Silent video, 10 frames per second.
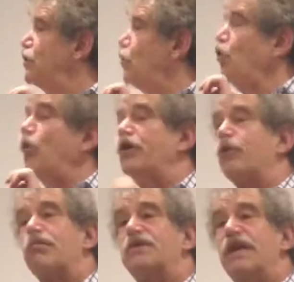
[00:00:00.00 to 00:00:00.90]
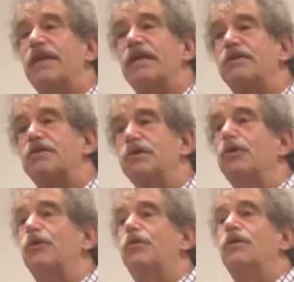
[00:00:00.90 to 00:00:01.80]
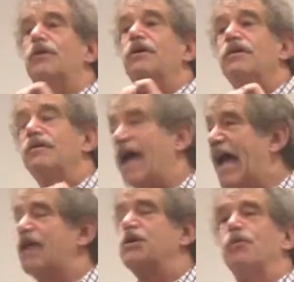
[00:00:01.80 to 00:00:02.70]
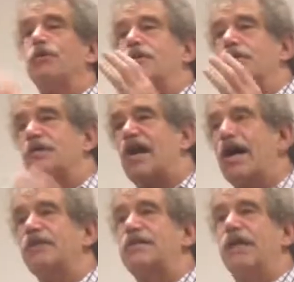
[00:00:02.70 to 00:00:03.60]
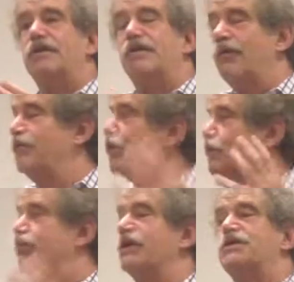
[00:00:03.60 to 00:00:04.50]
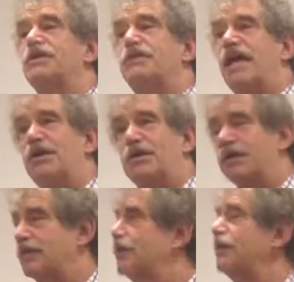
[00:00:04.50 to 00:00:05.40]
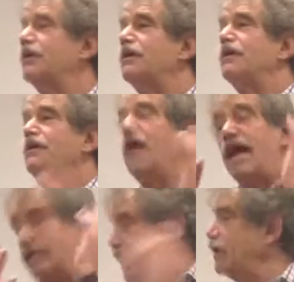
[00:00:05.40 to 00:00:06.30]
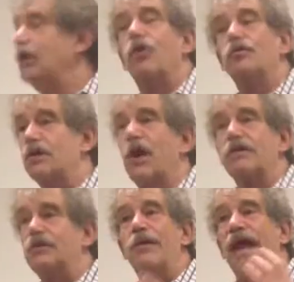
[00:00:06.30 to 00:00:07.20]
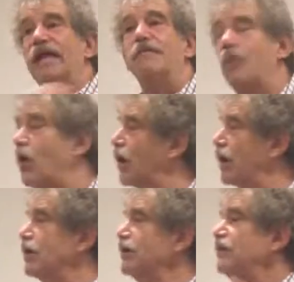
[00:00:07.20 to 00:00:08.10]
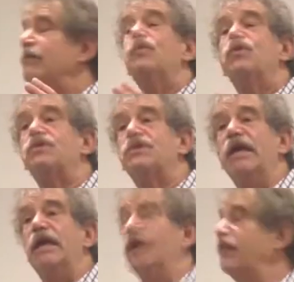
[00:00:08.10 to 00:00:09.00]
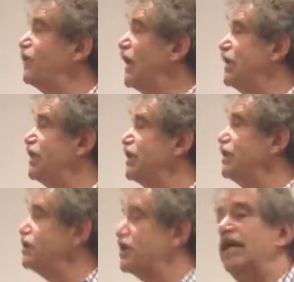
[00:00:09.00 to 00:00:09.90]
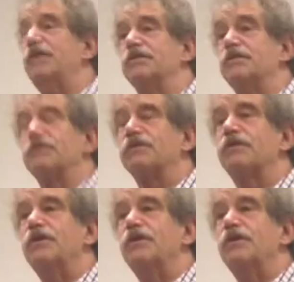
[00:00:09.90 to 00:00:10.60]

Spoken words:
who you're presenting it to, the actual content of your presentation, and then go talk to 8 more to see if anything changes.